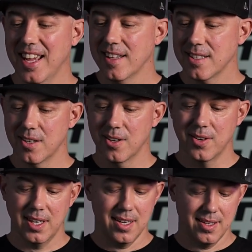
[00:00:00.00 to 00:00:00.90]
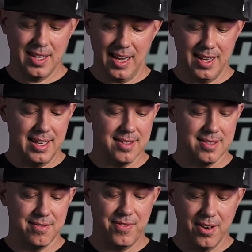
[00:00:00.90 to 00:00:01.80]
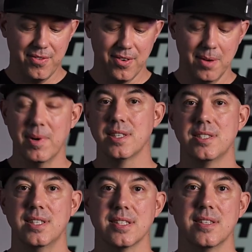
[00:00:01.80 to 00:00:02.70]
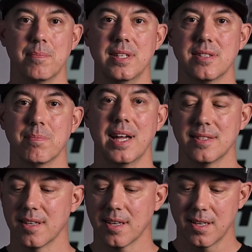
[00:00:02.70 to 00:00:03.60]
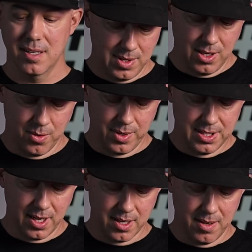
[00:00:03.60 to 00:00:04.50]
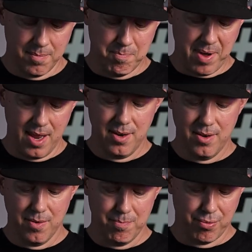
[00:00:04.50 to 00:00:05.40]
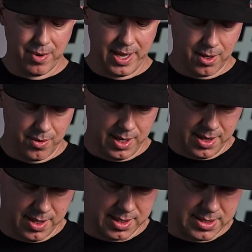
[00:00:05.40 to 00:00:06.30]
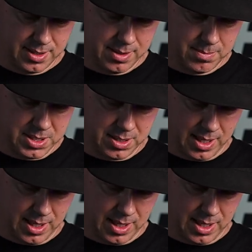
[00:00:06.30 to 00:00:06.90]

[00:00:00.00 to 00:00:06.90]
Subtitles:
So yeah, it is very, very much just a piece of plastic. It's not going to bend or break or anything, it seems.